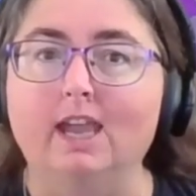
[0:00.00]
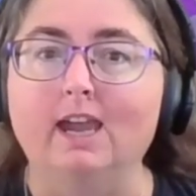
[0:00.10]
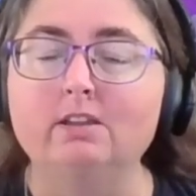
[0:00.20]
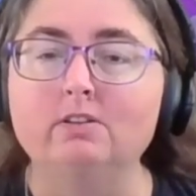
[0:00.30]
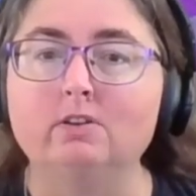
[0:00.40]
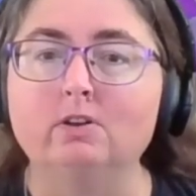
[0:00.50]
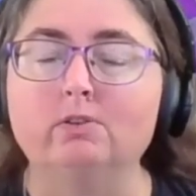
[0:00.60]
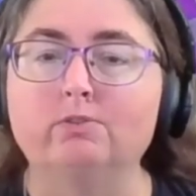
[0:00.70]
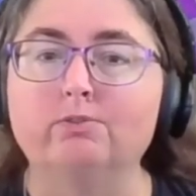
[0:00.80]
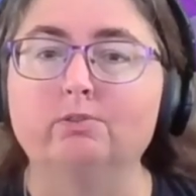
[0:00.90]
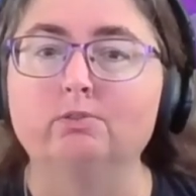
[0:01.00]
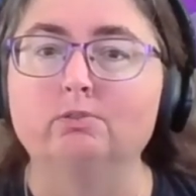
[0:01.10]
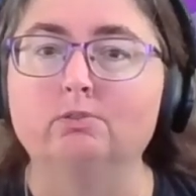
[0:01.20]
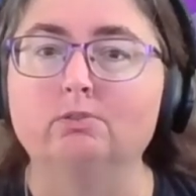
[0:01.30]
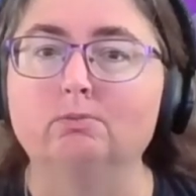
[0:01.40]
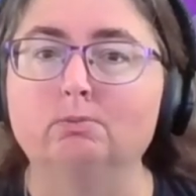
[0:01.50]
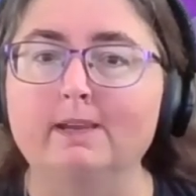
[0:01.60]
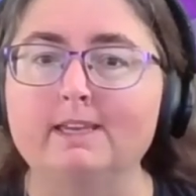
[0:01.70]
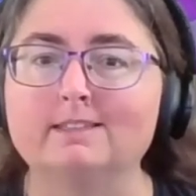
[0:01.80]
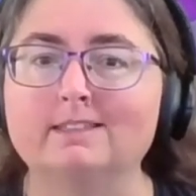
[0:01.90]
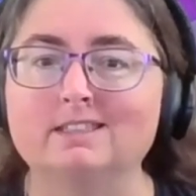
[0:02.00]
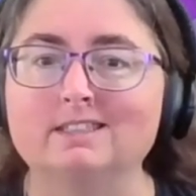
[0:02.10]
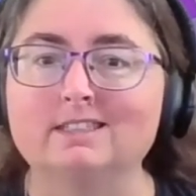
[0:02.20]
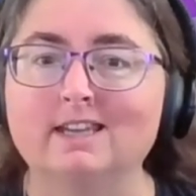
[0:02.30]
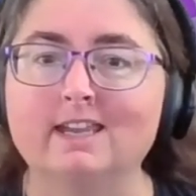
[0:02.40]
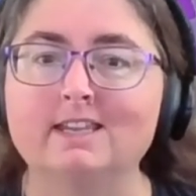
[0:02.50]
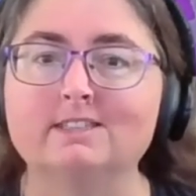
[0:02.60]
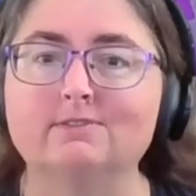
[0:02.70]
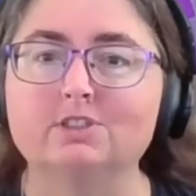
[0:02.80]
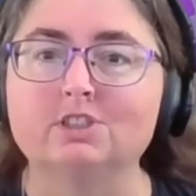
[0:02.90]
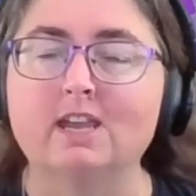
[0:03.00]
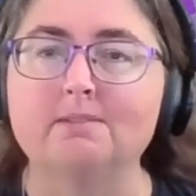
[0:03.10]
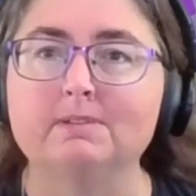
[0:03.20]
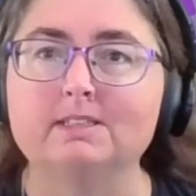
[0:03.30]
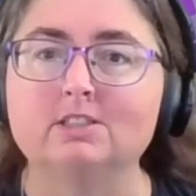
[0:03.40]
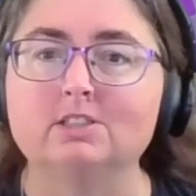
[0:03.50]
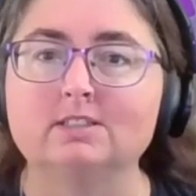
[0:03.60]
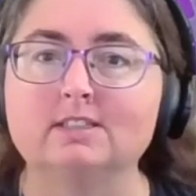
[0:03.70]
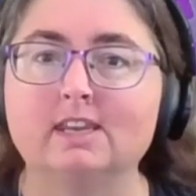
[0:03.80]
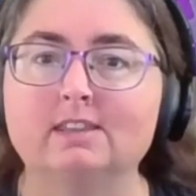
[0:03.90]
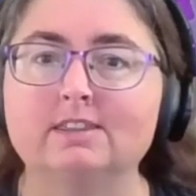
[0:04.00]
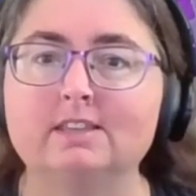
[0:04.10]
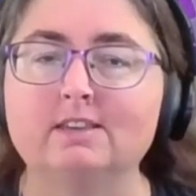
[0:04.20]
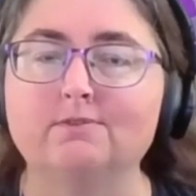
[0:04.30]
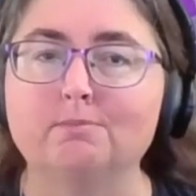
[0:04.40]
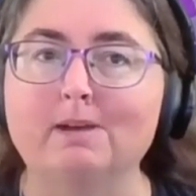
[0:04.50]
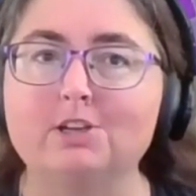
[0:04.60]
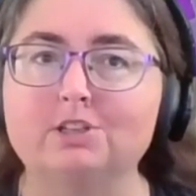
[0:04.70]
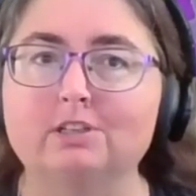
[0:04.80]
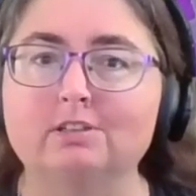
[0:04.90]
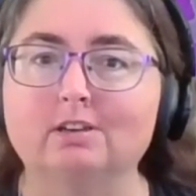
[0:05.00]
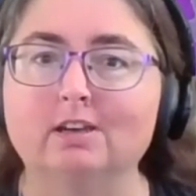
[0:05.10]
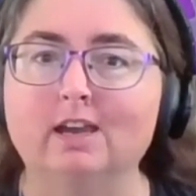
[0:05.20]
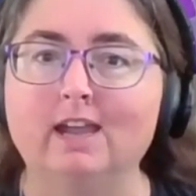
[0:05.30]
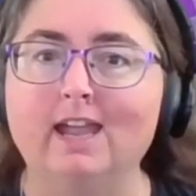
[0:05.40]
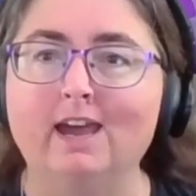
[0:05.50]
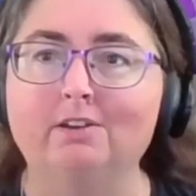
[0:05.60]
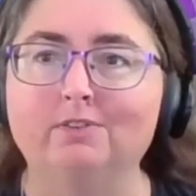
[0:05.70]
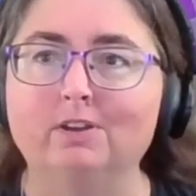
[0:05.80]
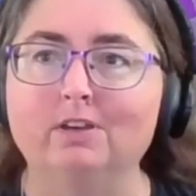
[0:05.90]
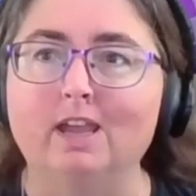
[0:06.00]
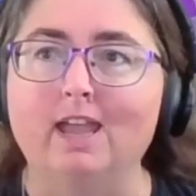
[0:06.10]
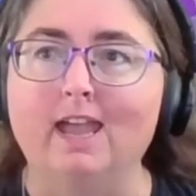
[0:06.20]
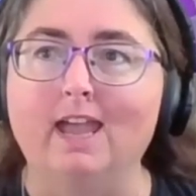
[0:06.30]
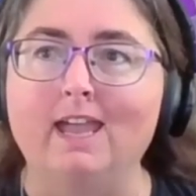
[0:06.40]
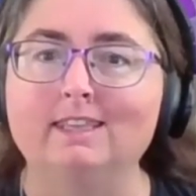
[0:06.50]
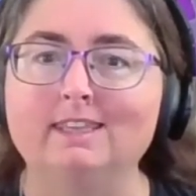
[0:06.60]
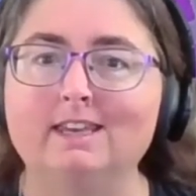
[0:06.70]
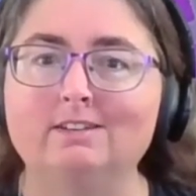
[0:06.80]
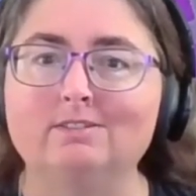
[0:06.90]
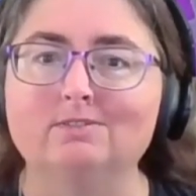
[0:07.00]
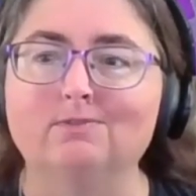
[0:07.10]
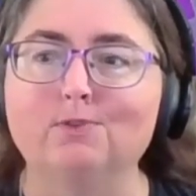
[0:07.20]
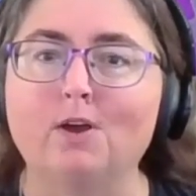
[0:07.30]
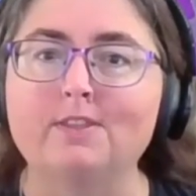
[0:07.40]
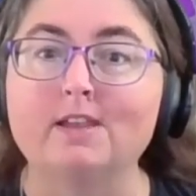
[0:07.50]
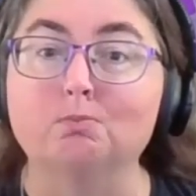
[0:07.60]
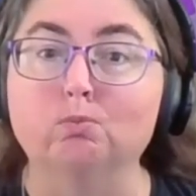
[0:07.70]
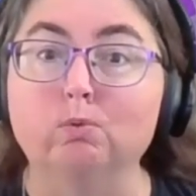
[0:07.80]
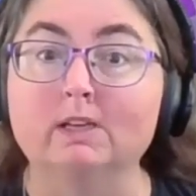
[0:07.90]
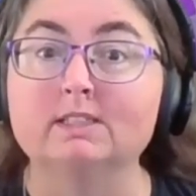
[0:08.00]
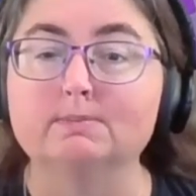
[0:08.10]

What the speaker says: How do you go through weeks and days of chat messages, getting information out of it, and then find that one